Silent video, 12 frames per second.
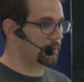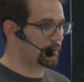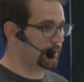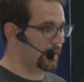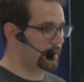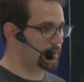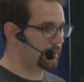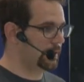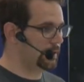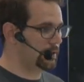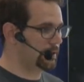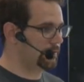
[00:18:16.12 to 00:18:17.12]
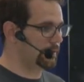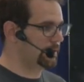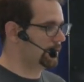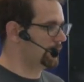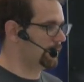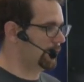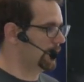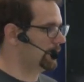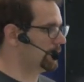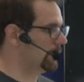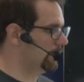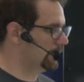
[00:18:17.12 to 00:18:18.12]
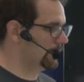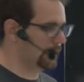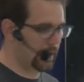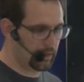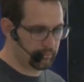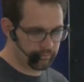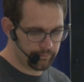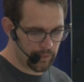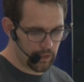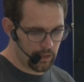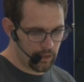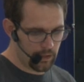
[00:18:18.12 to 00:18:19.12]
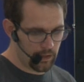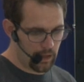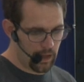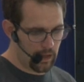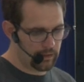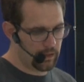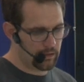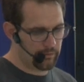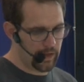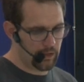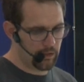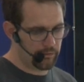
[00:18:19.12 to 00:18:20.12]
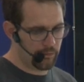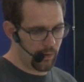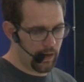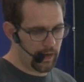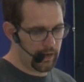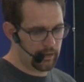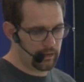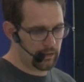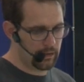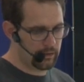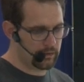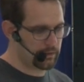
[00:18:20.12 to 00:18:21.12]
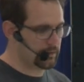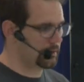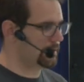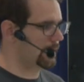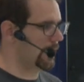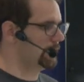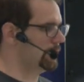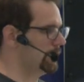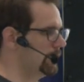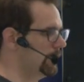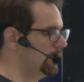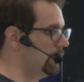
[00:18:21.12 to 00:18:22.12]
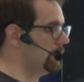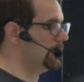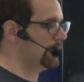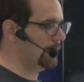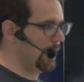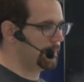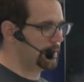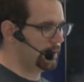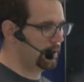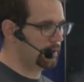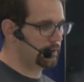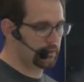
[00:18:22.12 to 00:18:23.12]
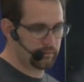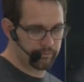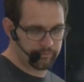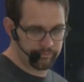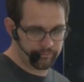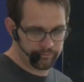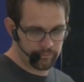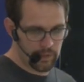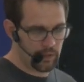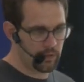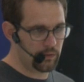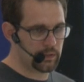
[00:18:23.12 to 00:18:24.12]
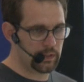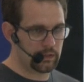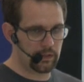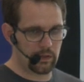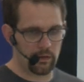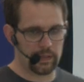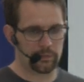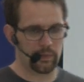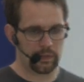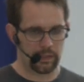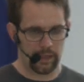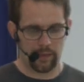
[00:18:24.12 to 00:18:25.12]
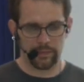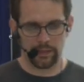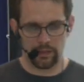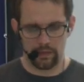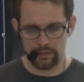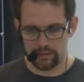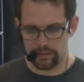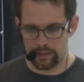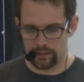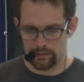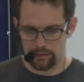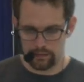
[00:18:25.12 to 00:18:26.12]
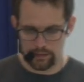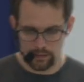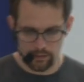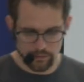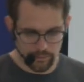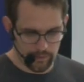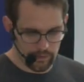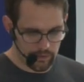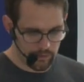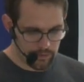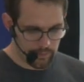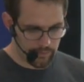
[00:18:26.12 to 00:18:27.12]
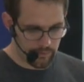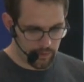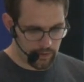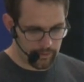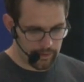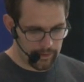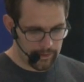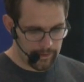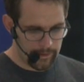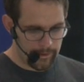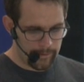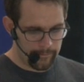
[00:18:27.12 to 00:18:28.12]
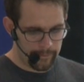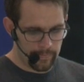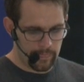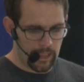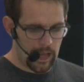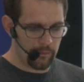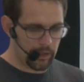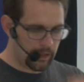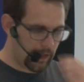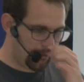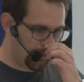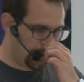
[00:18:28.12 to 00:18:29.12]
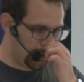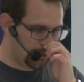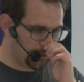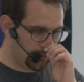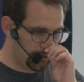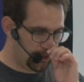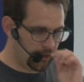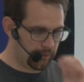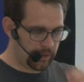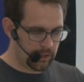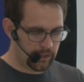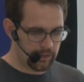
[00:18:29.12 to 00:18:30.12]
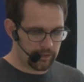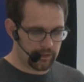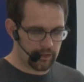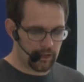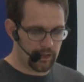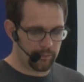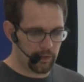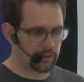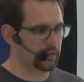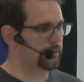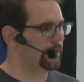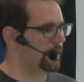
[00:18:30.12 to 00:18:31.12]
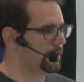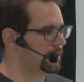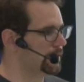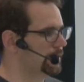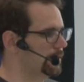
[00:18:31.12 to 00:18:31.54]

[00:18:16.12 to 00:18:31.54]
creates 3 just returns 3s all the time. And then the value of y is set using the epsilons, or using the corresponding epsilons that it used before. Now I'm going to have a bunch more of these plotting functions.